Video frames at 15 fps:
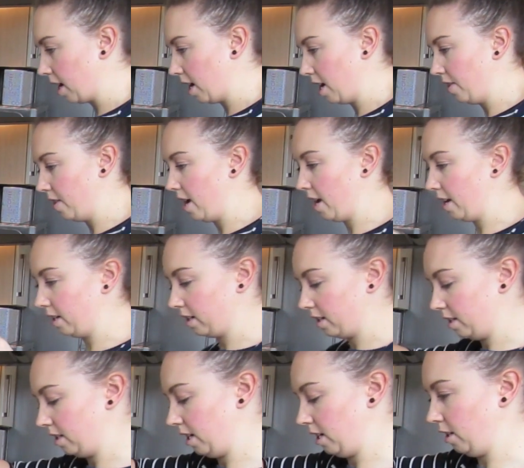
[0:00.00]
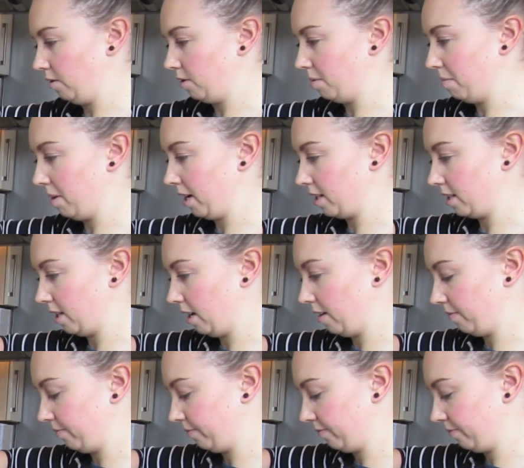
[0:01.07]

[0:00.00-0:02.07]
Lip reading: and then continue to mix it.